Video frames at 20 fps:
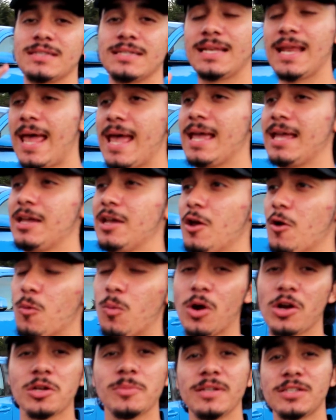Today
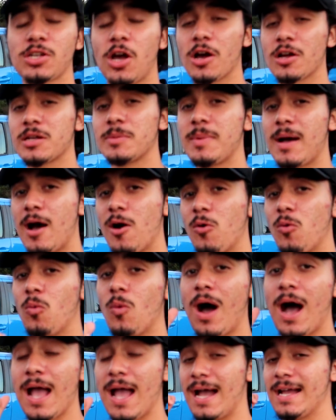we're gonna be talking about
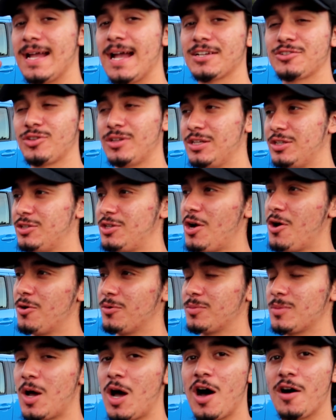why I actually
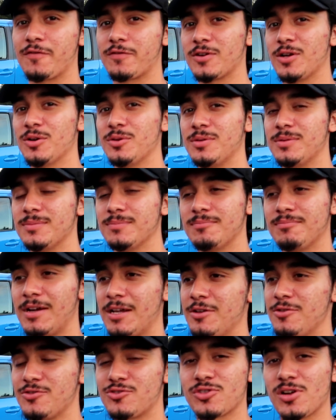don't off-road my new